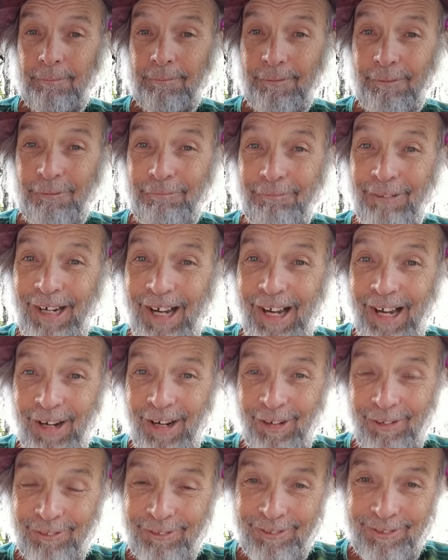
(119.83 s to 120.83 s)

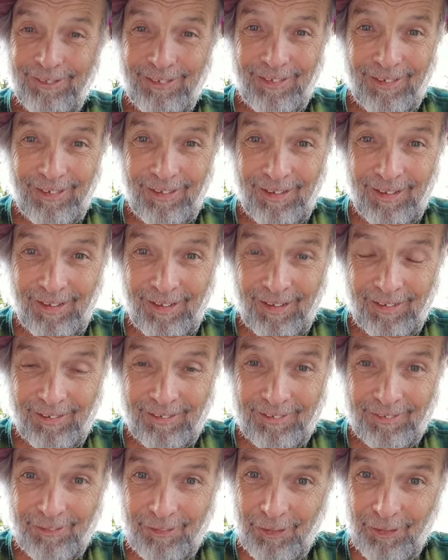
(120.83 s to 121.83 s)
Wow.
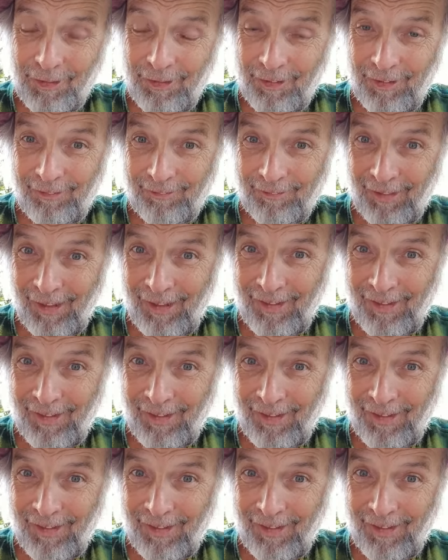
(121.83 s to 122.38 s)
Uh, you know, non